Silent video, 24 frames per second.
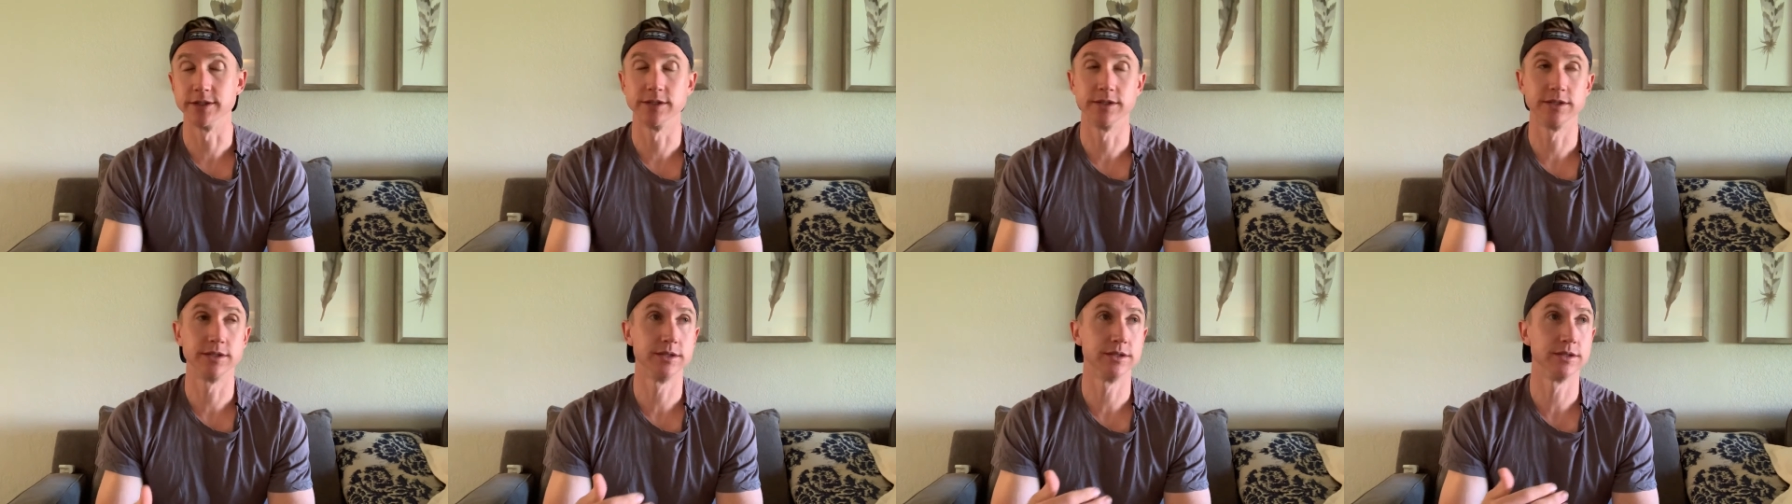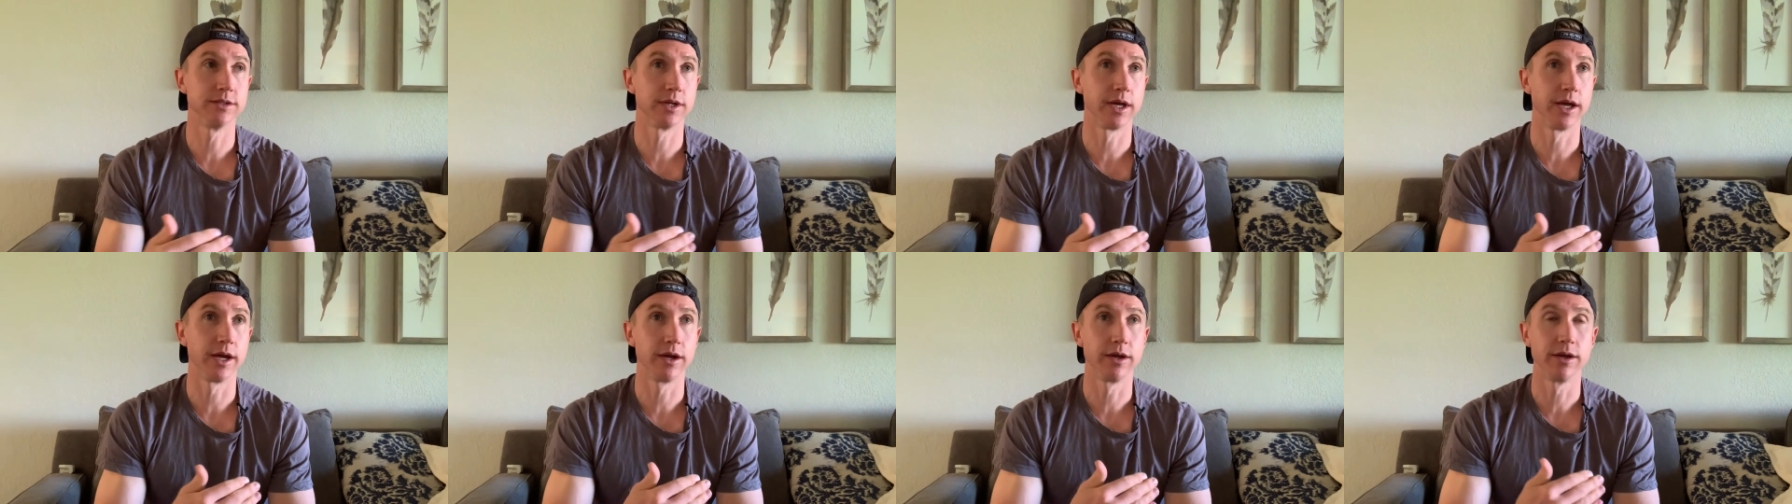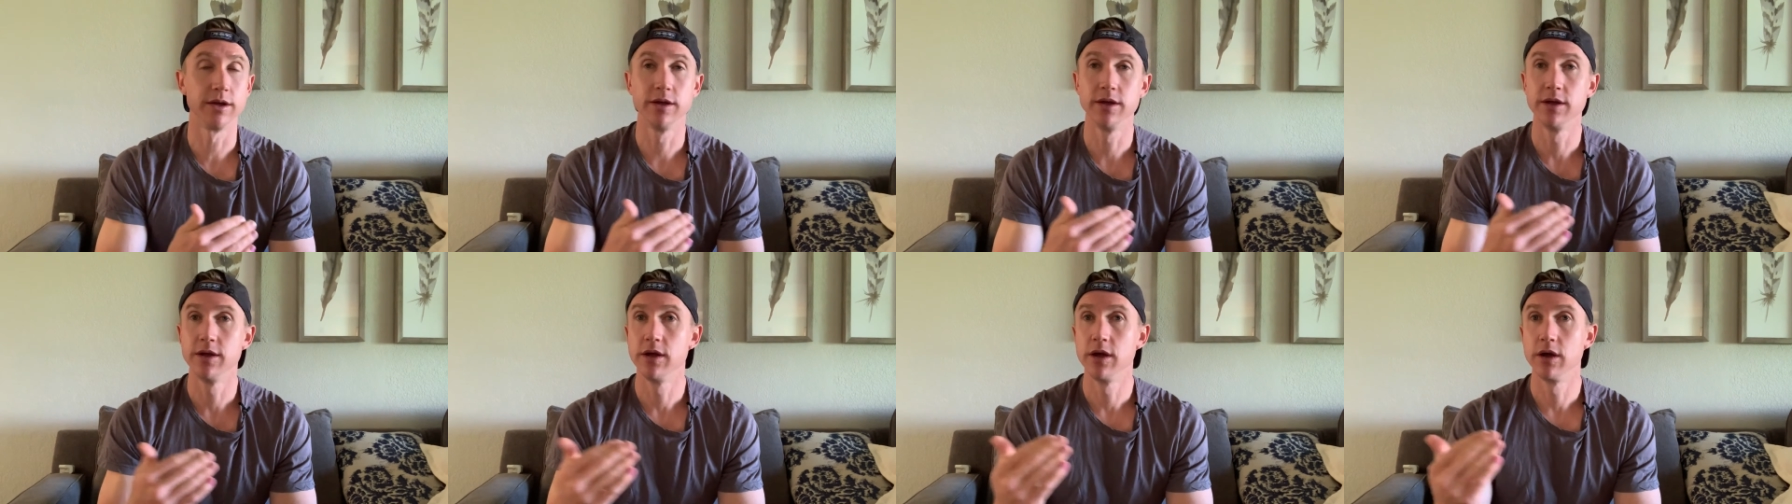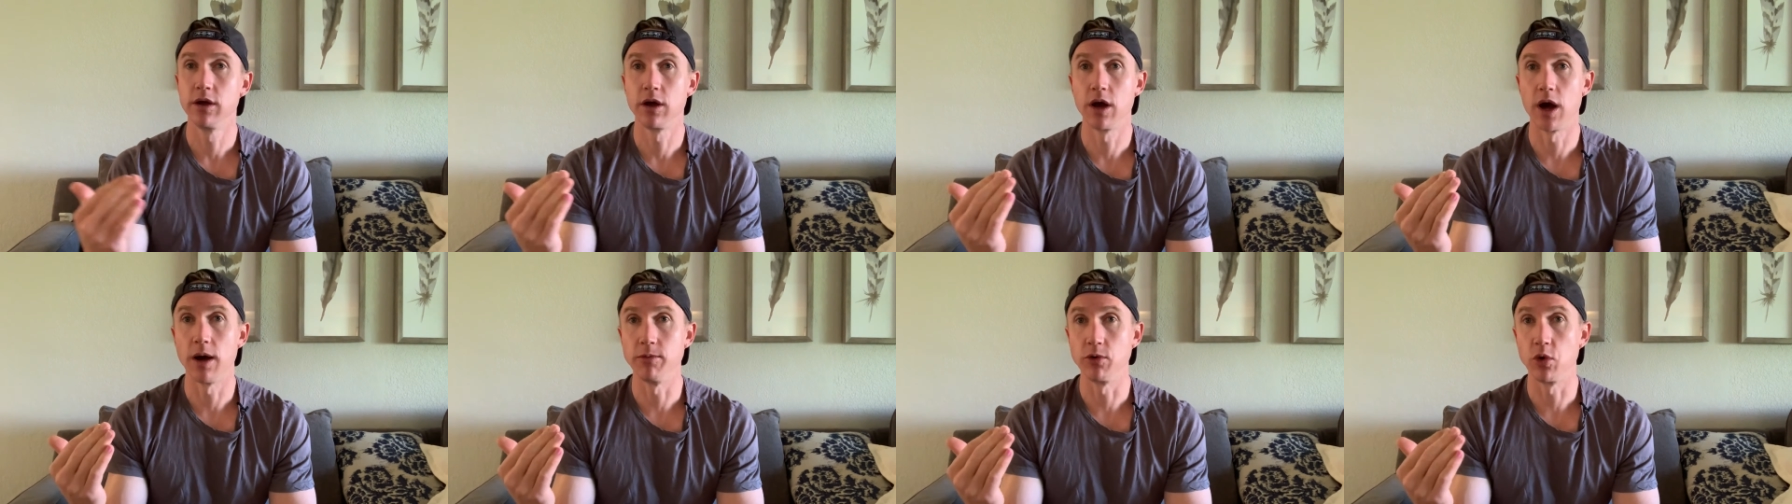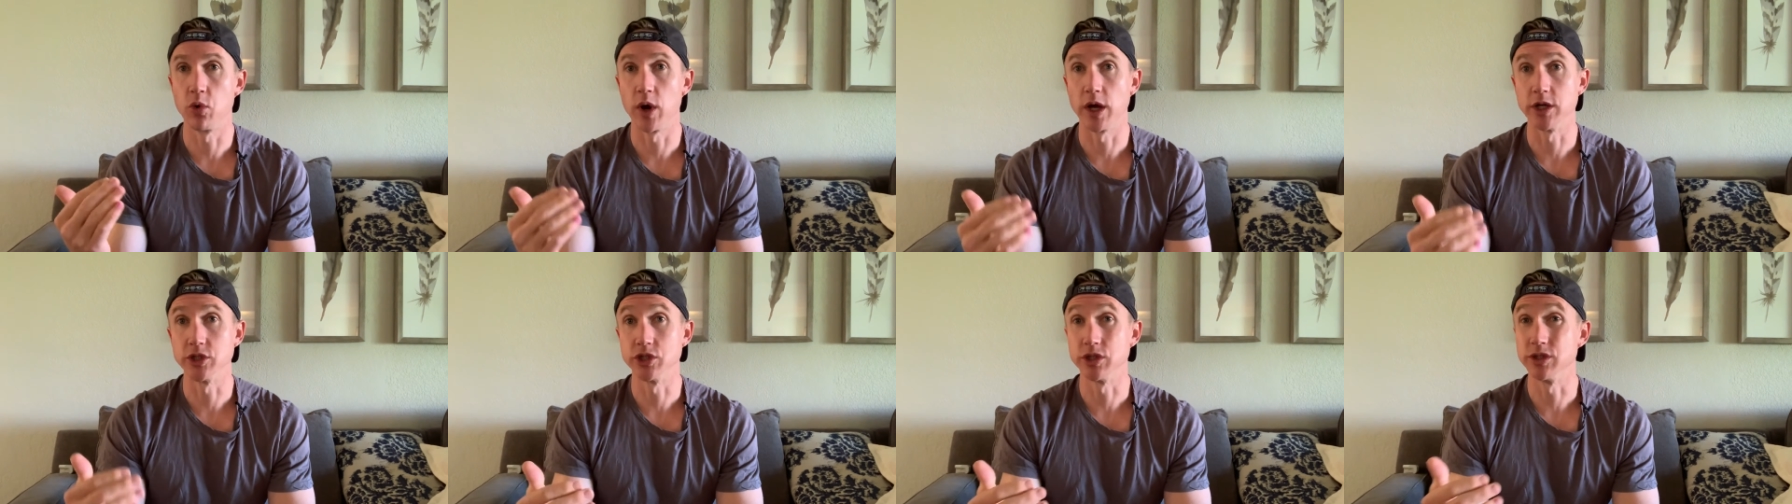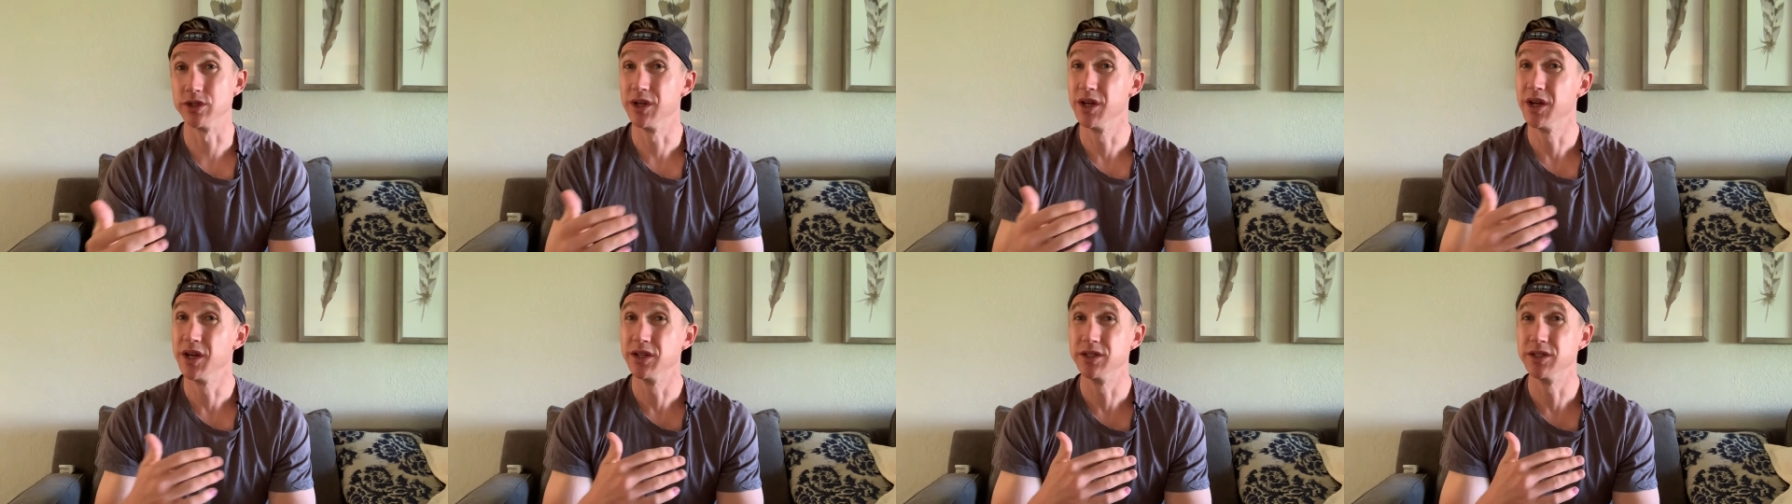This is like a common question.